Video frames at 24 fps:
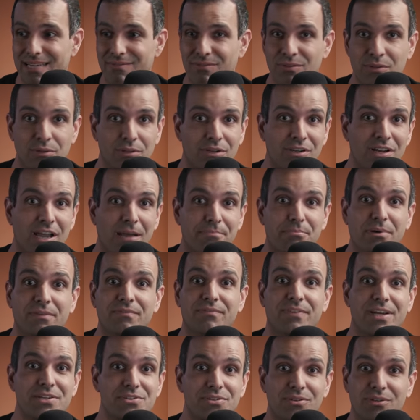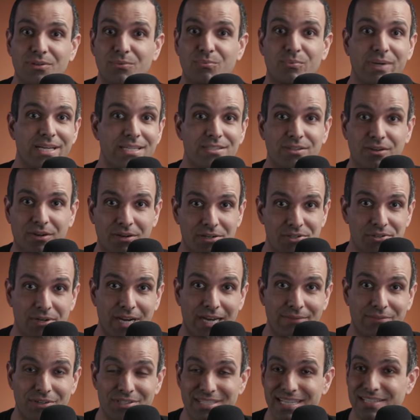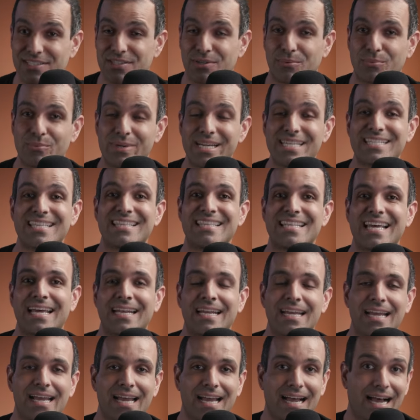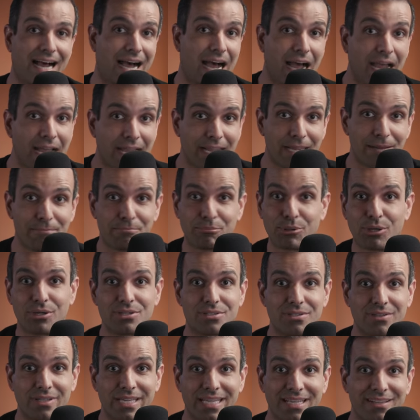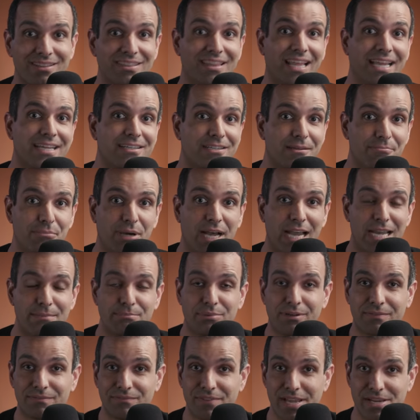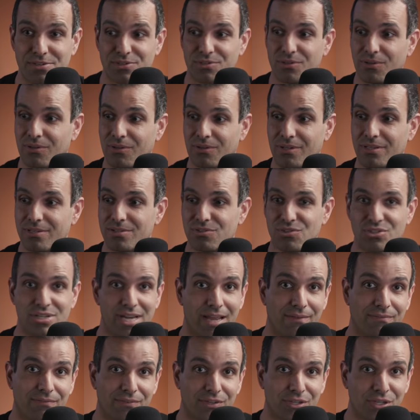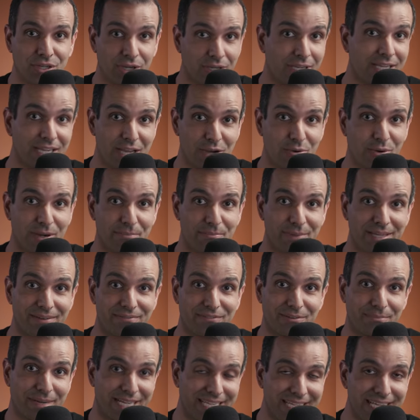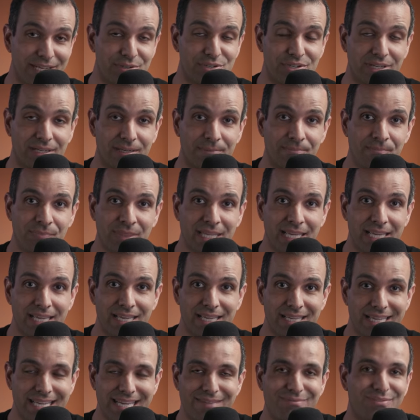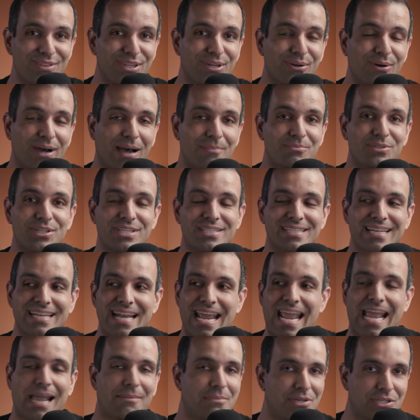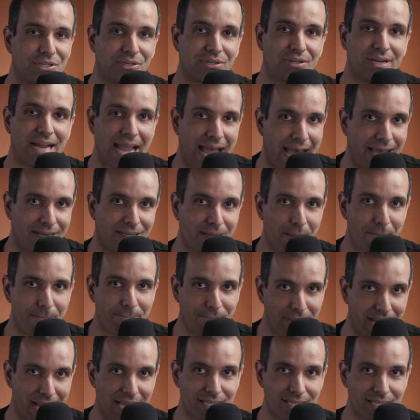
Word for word: even though they're not professional race car drivers. It's the reason that I personally like to buy professional chef cooking equipment for my kitchen, even though I'm just an amateur at